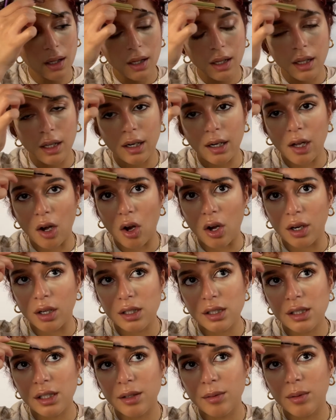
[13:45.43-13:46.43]
and
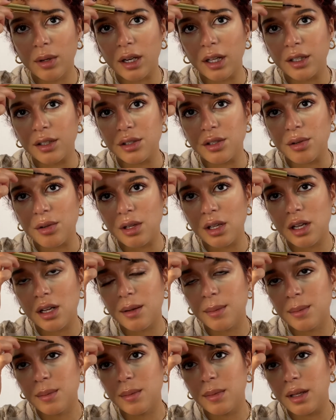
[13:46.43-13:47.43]
honestly when I do
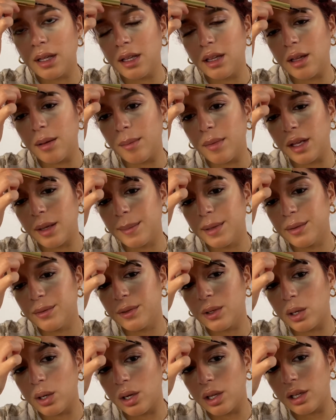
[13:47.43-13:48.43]
them, they make me
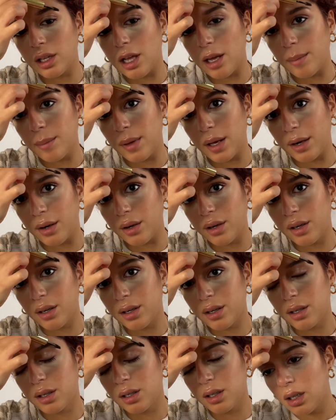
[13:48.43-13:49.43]
feel a lot better.